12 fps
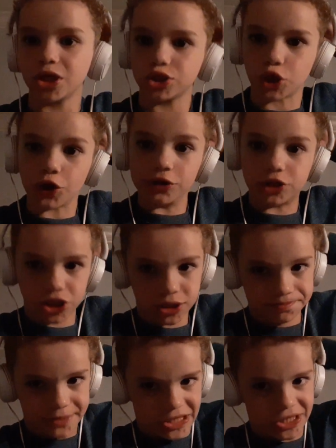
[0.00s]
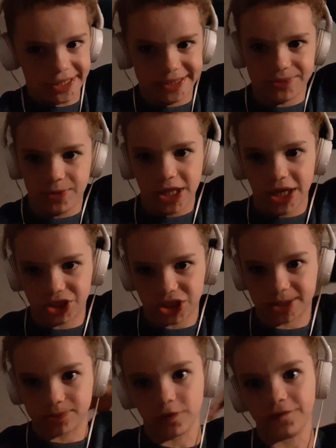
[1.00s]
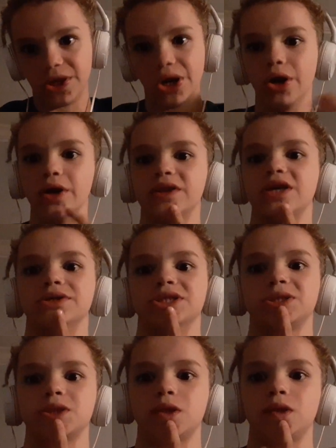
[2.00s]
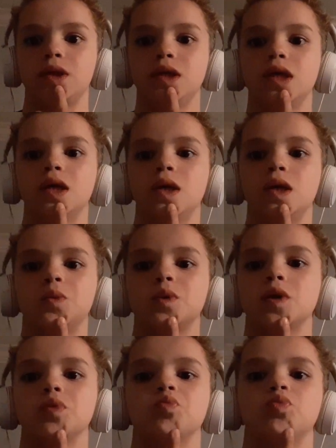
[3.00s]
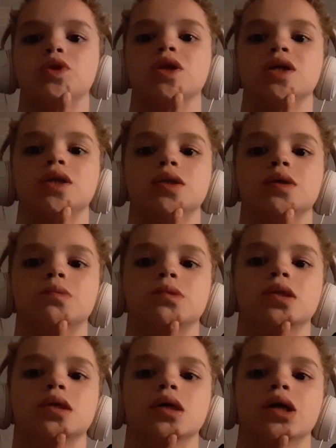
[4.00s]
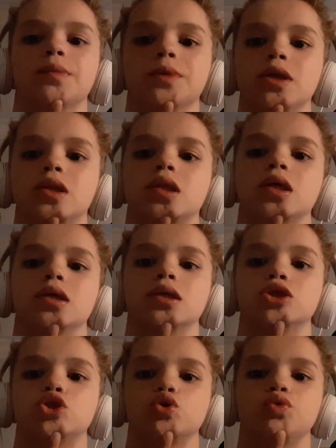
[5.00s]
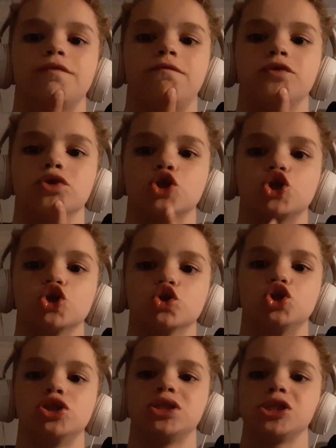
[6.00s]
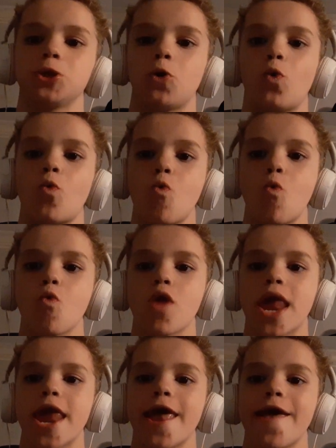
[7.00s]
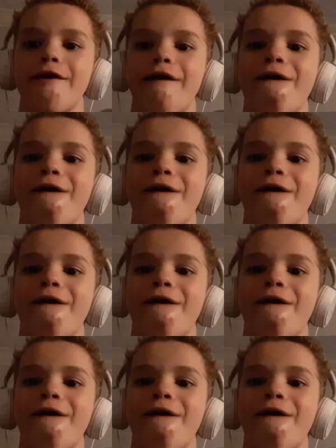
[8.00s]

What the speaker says: church because we like just moved there, and they just like they didn't really have anything to do for the church. So yeah,